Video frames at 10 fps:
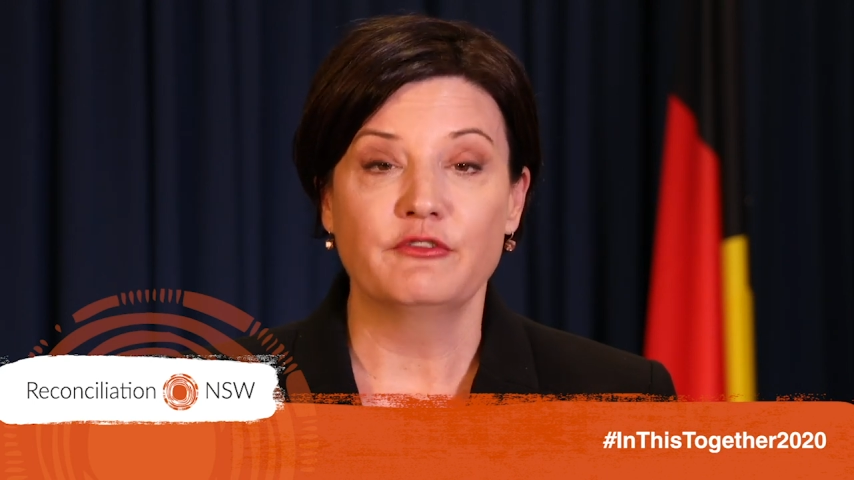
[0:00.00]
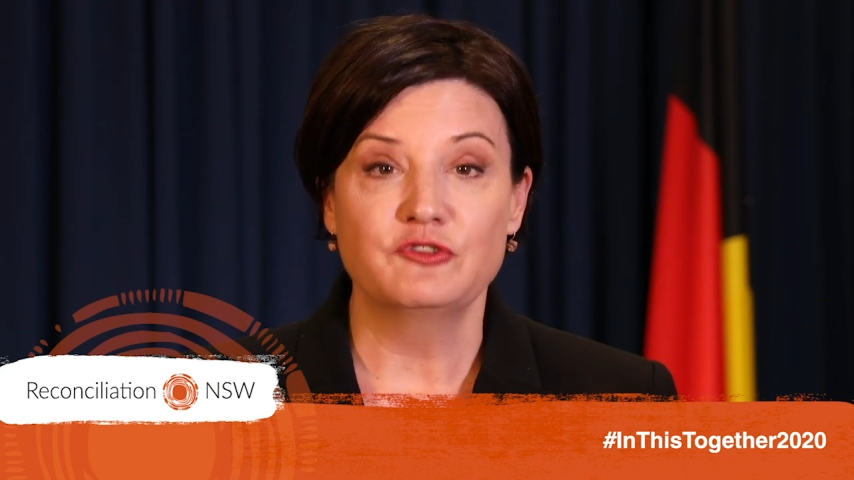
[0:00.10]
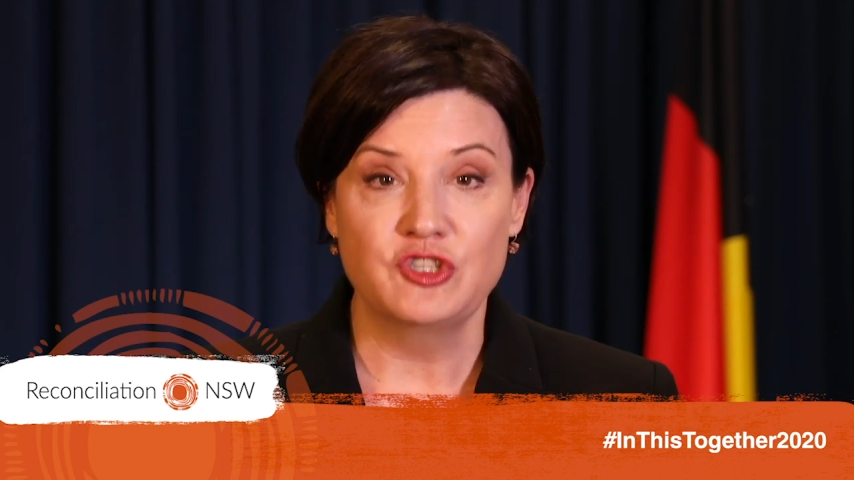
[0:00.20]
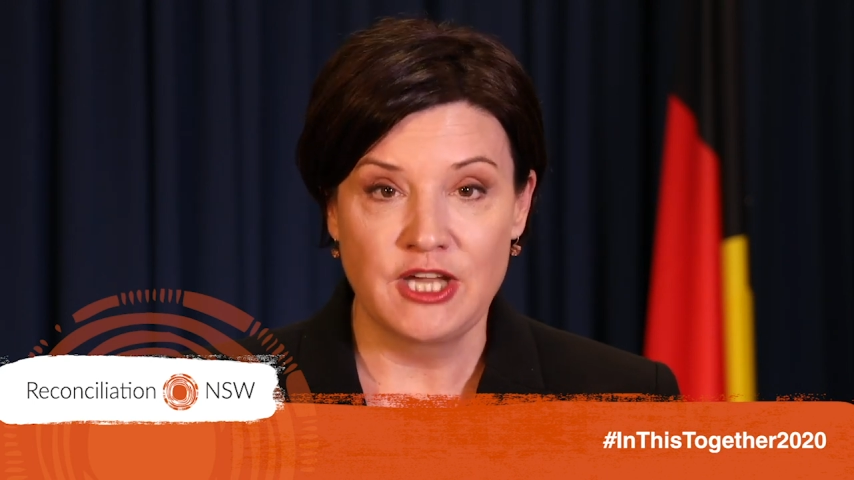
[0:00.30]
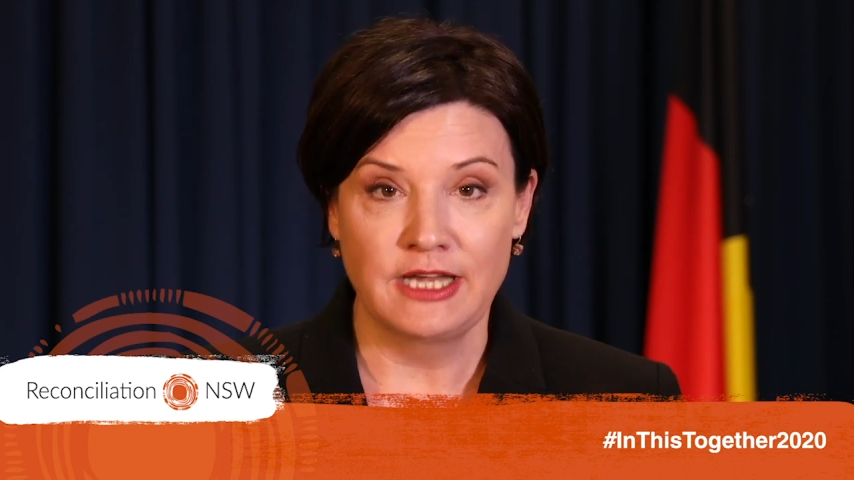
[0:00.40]

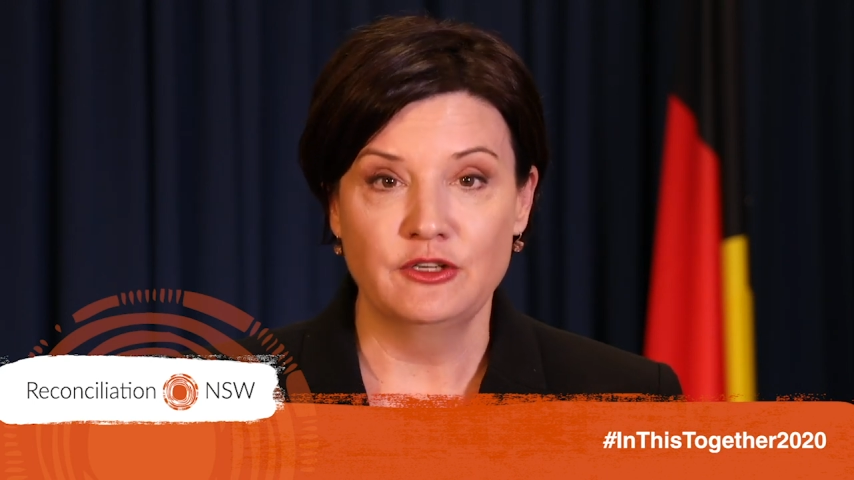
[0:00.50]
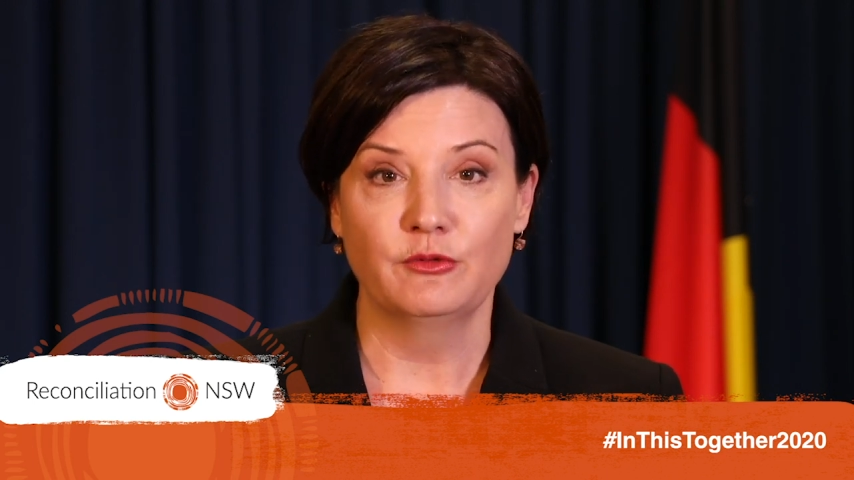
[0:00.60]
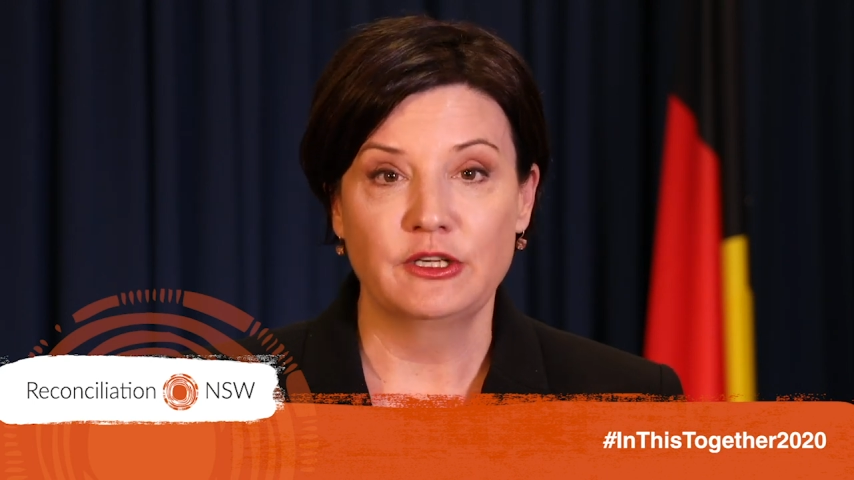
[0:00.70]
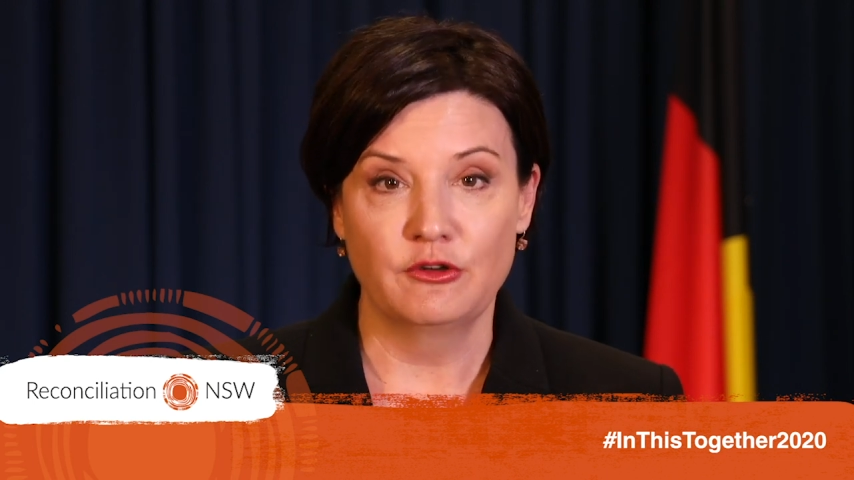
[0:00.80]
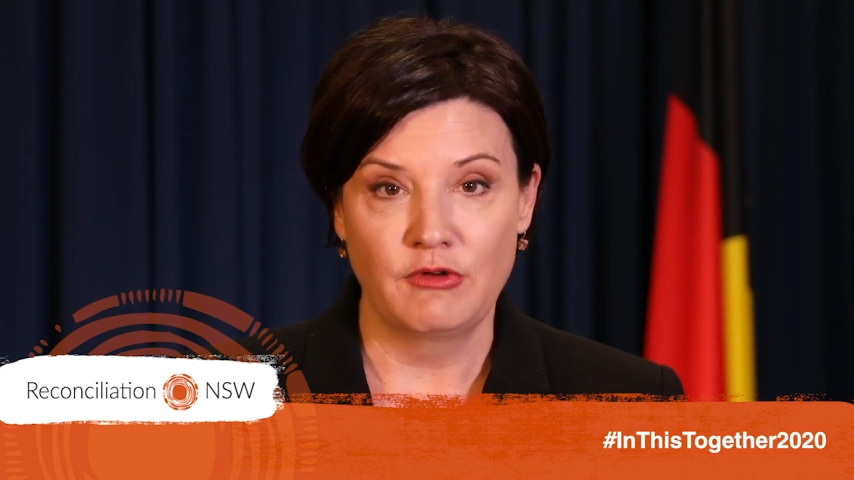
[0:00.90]
of
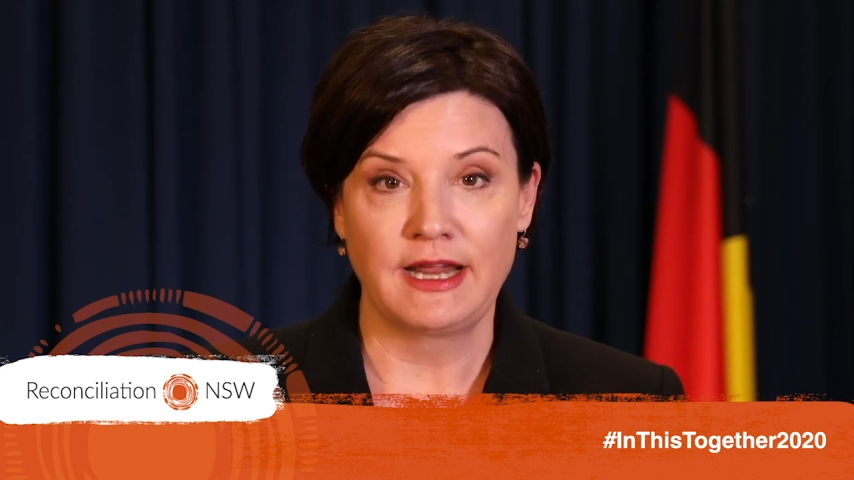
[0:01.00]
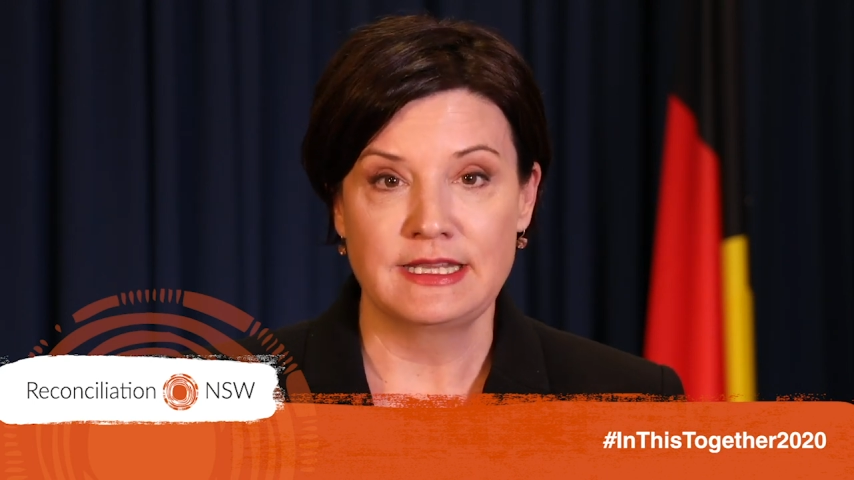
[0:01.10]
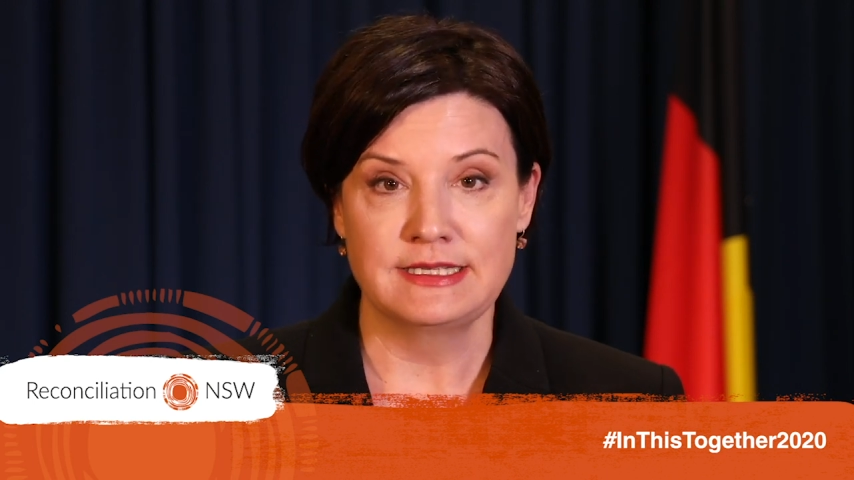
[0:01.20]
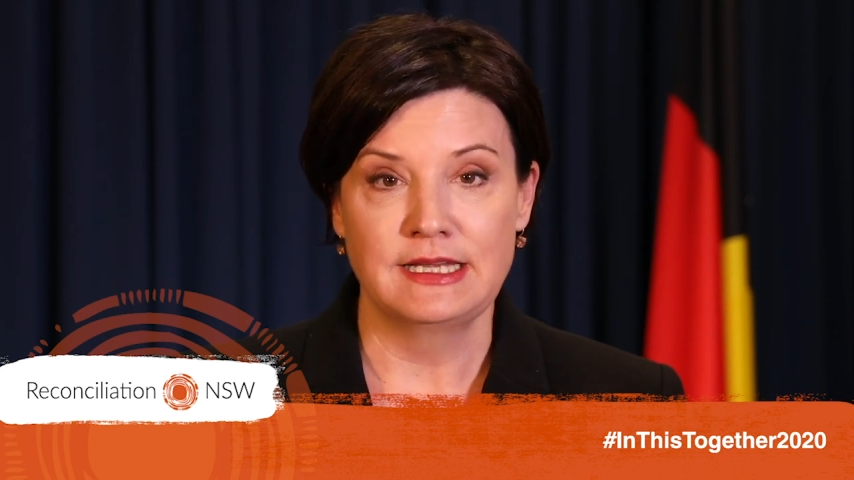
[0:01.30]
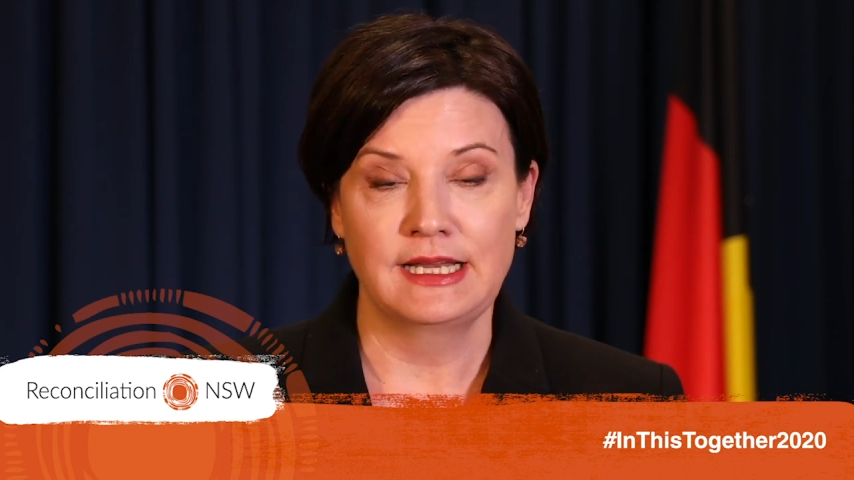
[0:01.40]
genuine
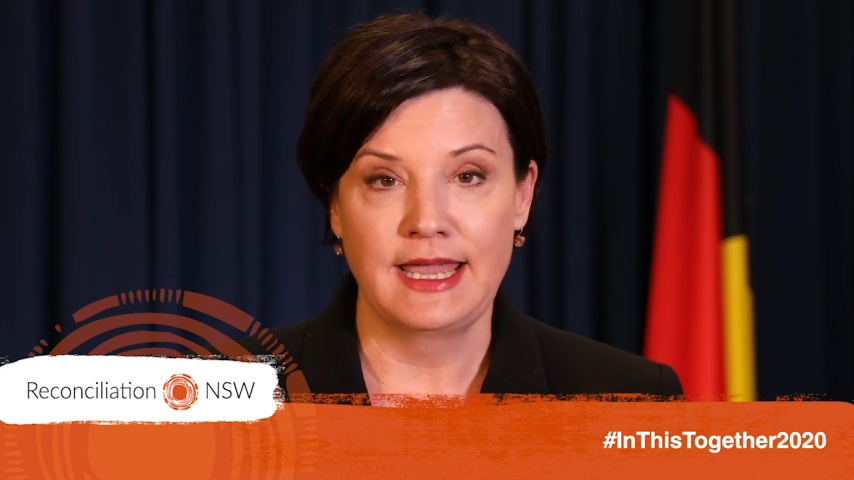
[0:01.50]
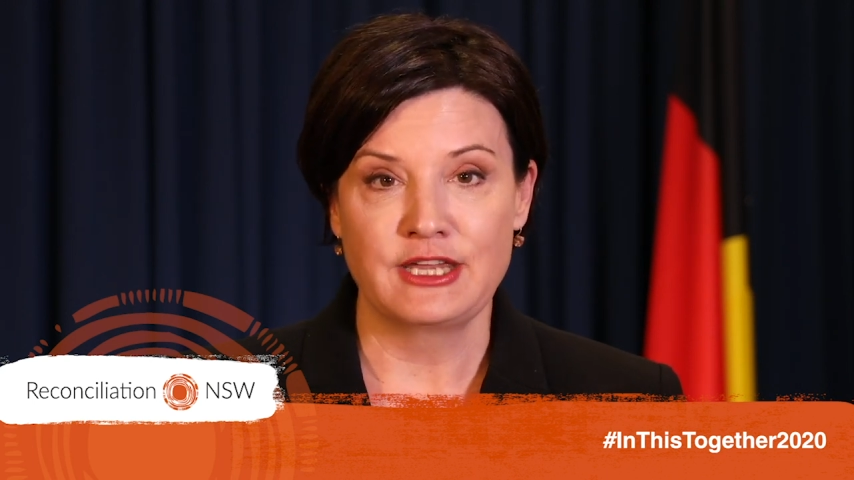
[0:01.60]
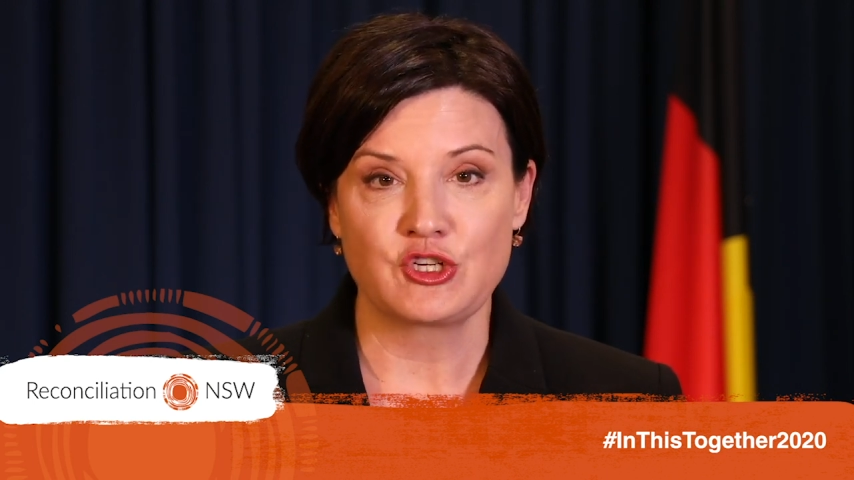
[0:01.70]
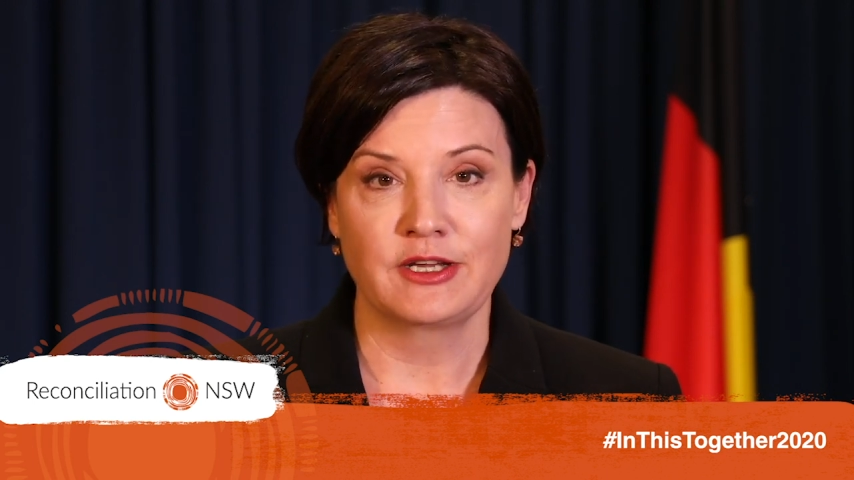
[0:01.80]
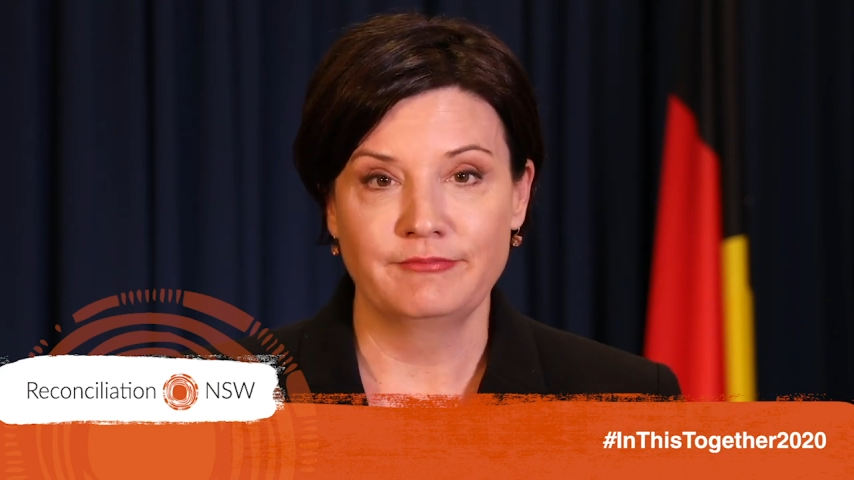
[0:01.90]

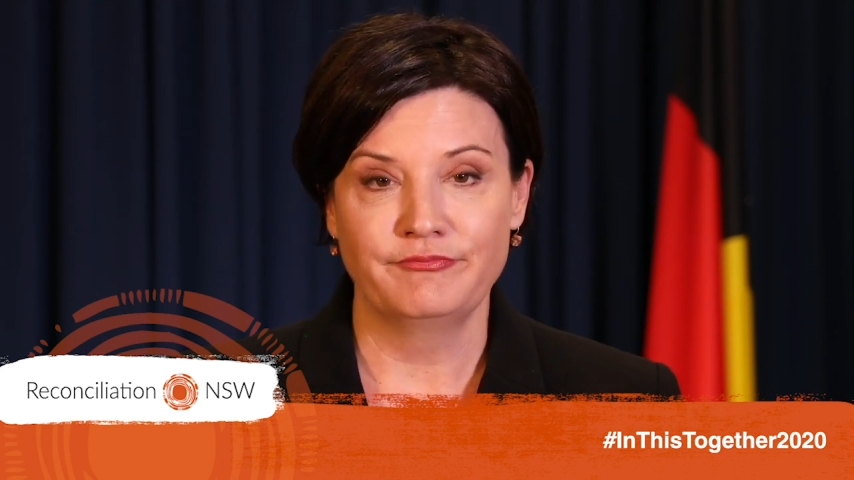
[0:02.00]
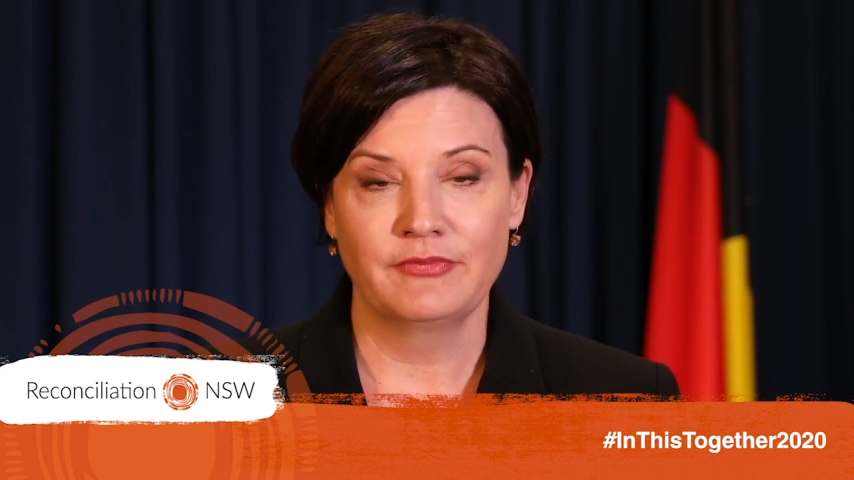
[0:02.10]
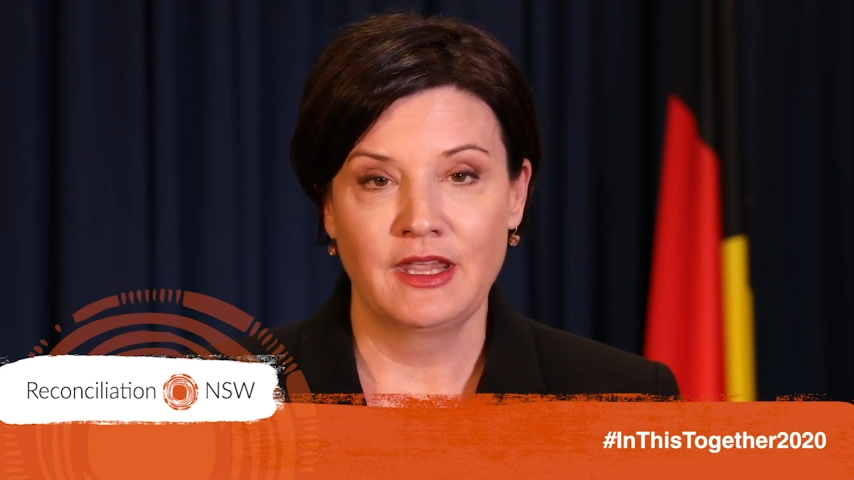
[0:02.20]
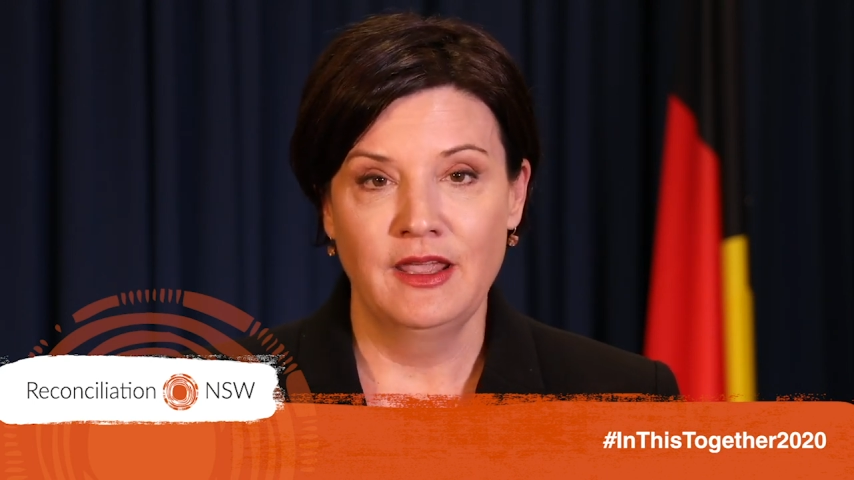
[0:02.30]
reconciliation.